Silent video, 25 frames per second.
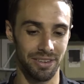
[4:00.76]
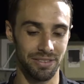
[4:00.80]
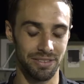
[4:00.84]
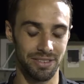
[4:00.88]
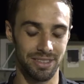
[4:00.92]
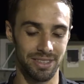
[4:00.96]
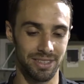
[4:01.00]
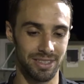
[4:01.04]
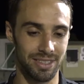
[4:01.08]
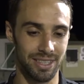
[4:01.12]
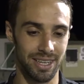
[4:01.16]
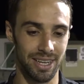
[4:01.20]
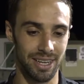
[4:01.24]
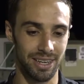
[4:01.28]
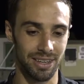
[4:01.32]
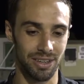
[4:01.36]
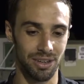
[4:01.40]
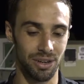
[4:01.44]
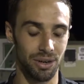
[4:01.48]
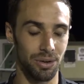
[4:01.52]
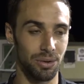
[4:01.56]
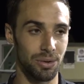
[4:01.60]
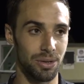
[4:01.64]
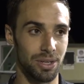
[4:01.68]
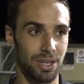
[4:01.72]
obviously, to get a
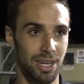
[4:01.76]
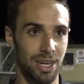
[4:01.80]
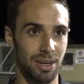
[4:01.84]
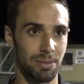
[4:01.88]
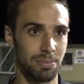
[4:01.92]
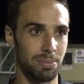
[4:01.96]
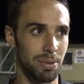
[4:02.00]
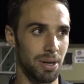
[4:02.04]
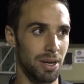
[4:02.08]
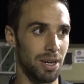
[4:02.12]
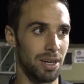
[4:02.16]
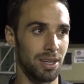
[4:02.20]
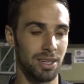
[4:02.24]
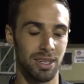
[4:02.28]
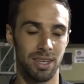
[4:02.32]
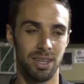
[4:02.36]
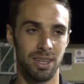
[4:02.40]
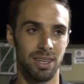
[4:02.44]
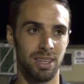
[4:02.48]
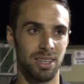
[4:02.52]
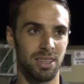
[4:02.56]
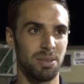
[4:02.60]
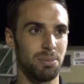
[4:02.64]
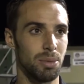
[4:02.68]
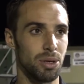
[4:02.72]
goal and that. But
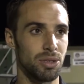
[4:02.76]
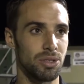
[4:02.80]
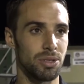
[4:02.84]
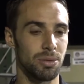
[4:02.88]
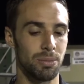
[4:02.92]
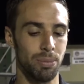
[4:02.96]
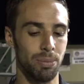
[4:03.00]
most